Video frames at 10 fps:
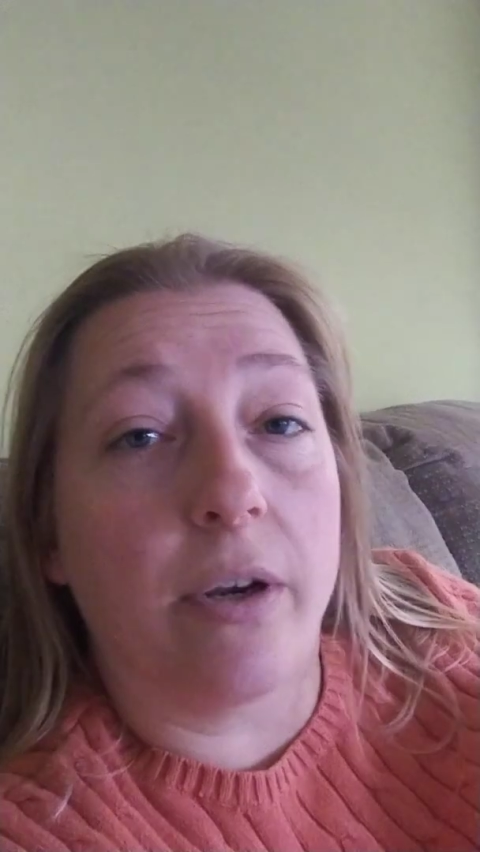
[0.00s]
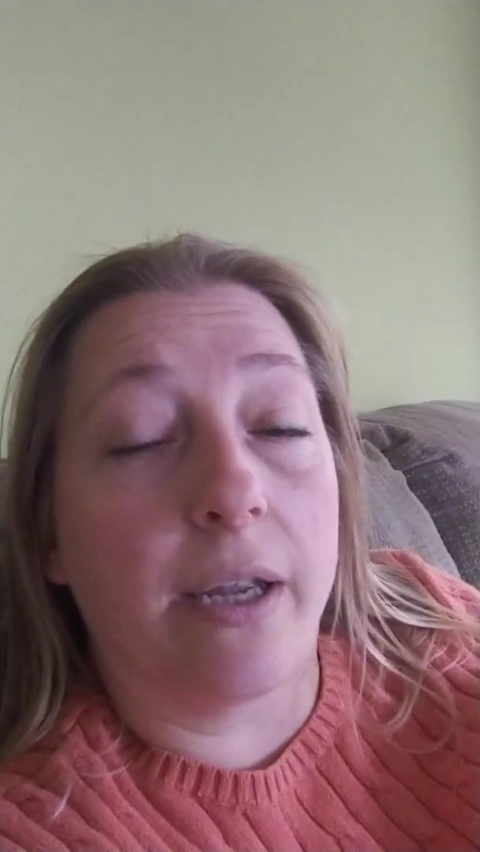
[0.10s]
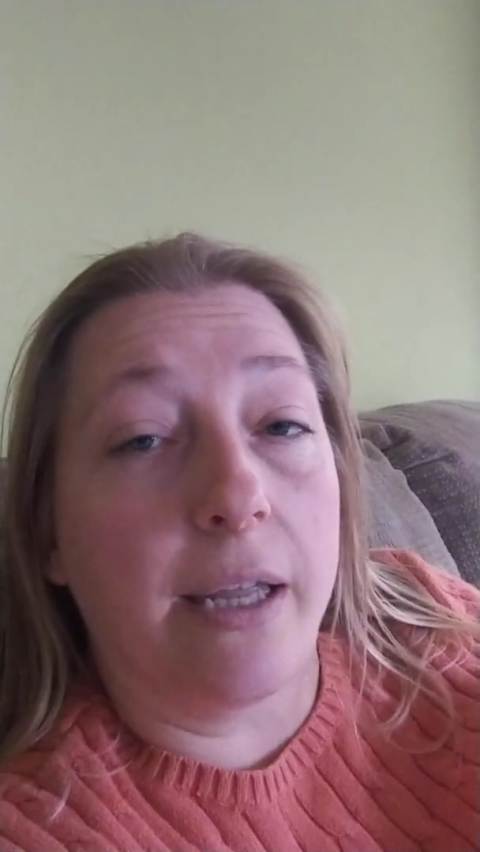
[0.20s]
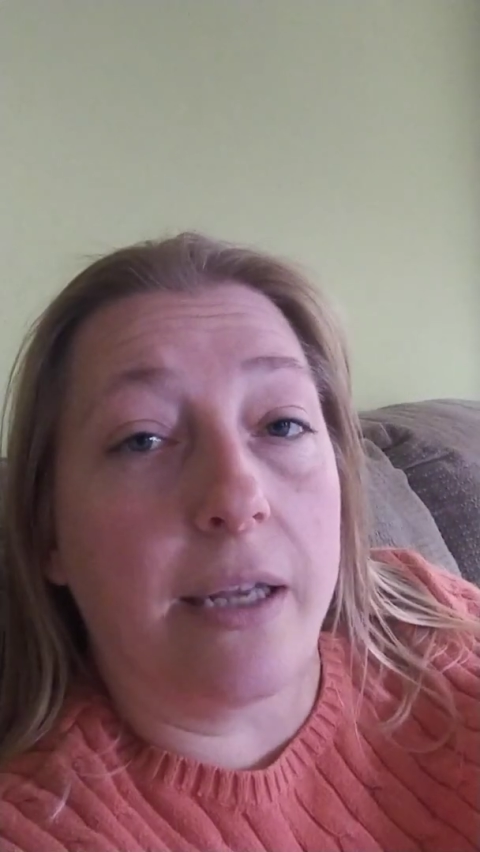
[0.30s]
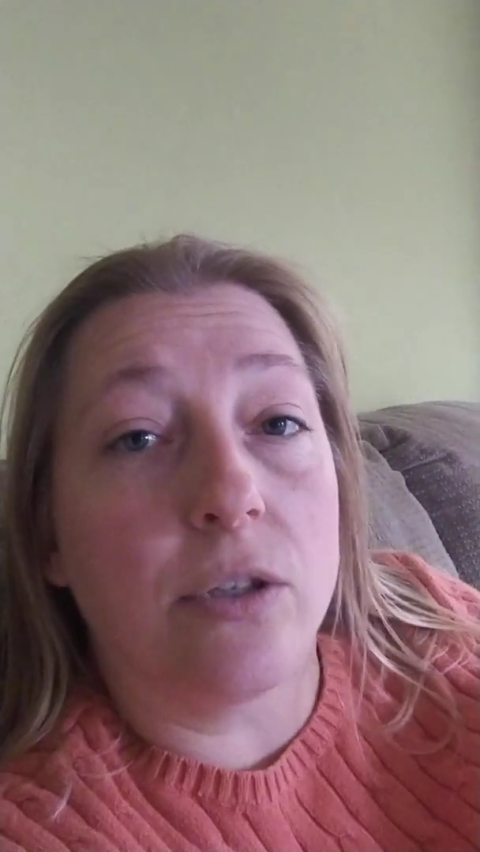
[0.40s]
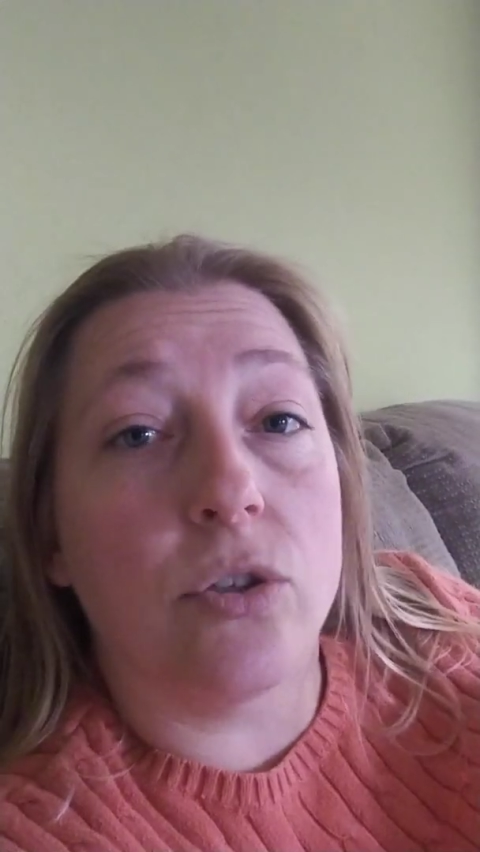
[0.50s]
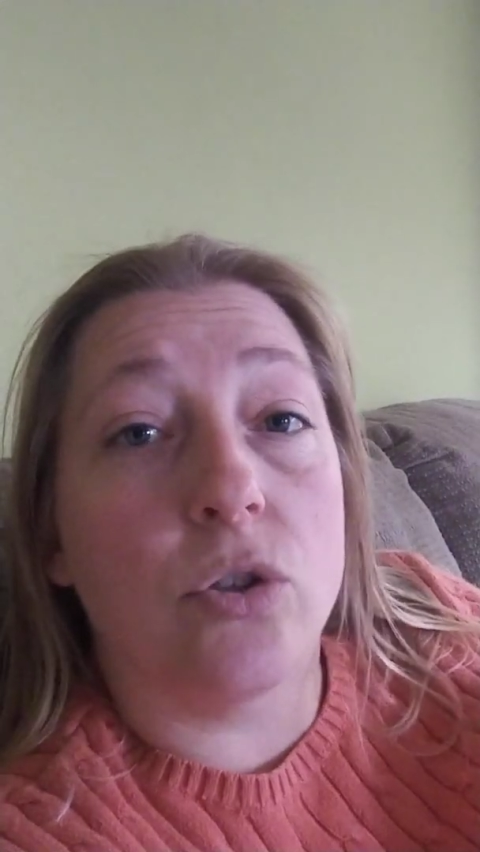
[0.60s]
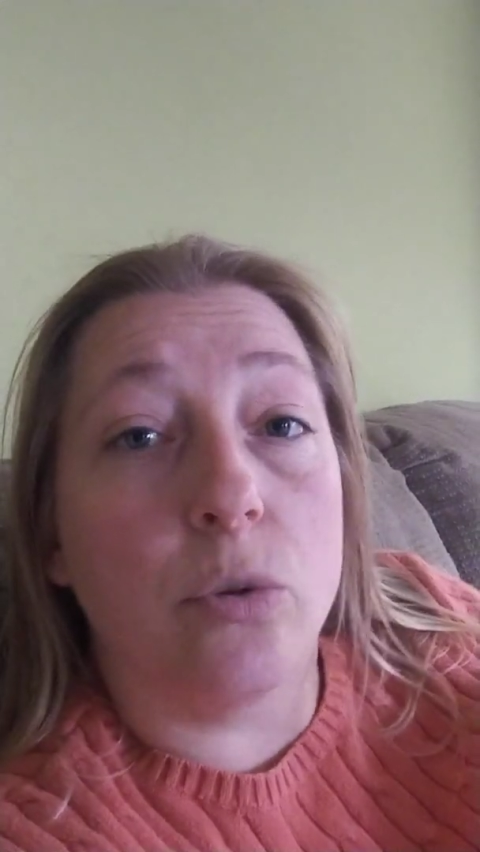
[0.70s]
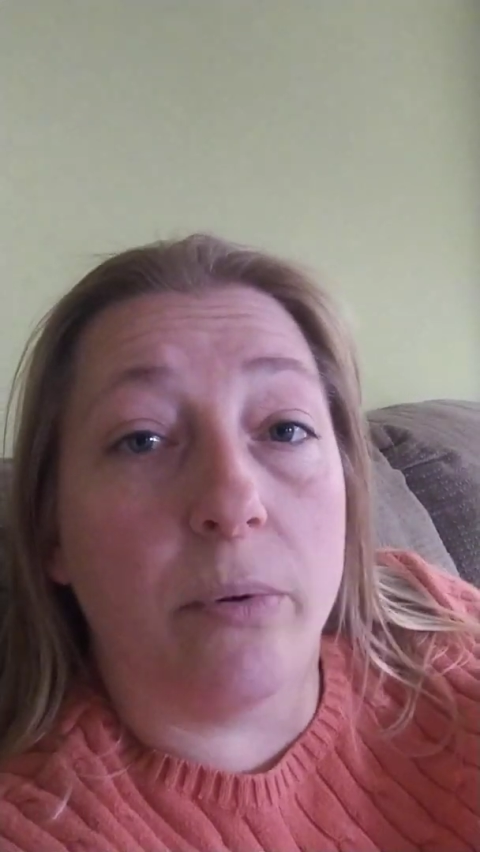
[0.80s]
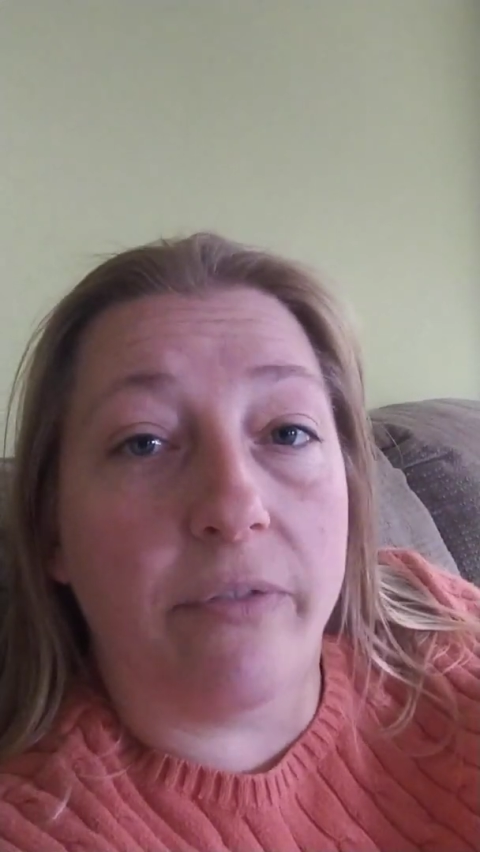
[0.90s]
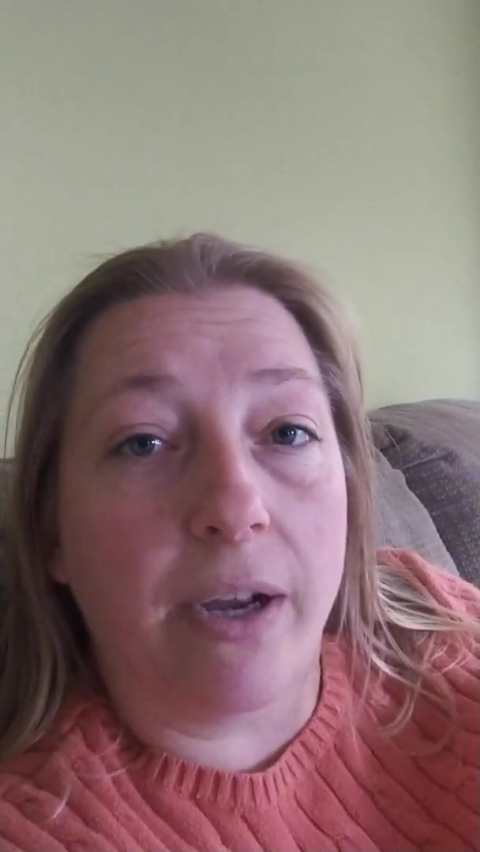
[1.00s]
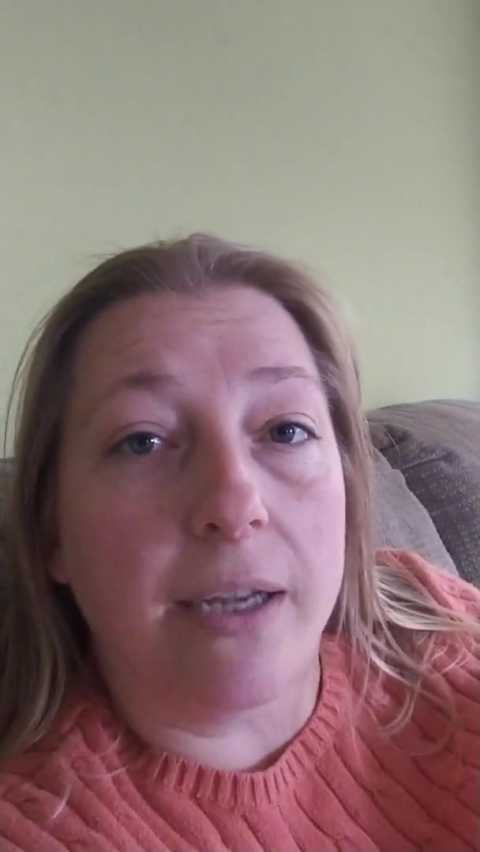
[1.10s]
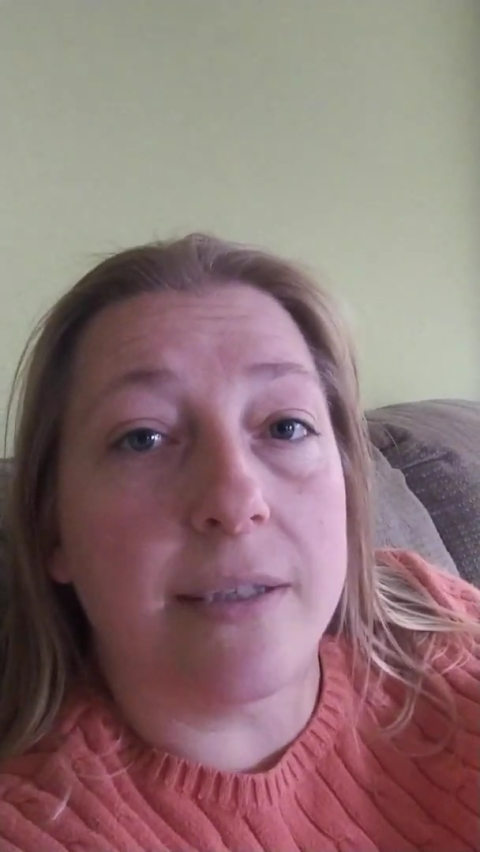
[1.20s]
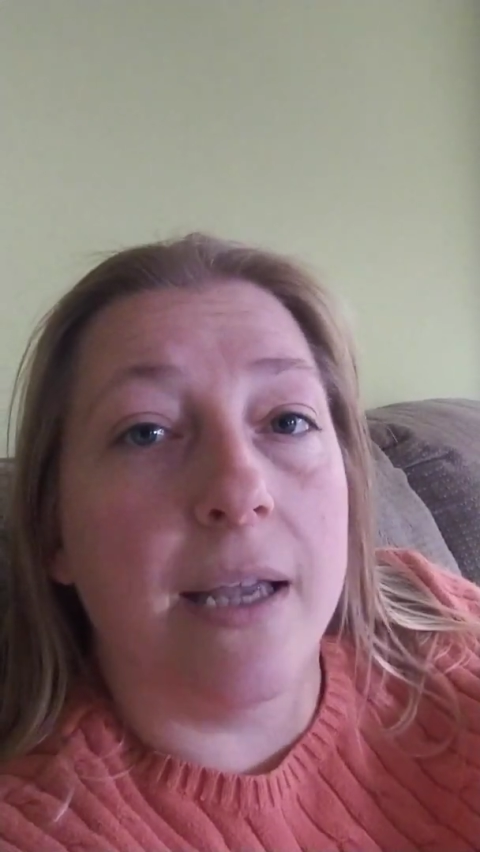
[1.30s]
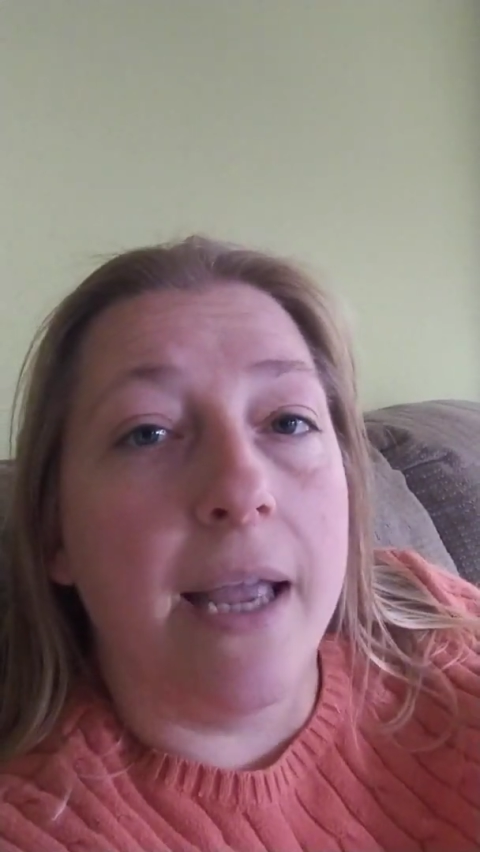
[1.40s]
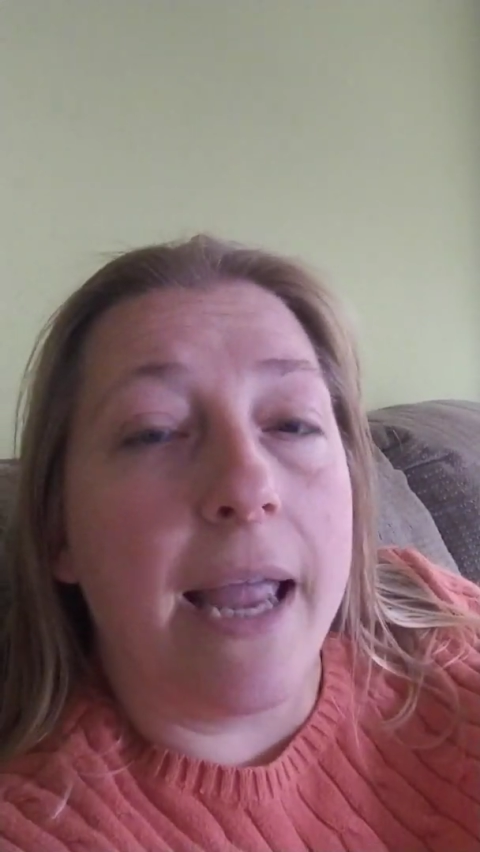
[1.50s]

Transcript: again to supervise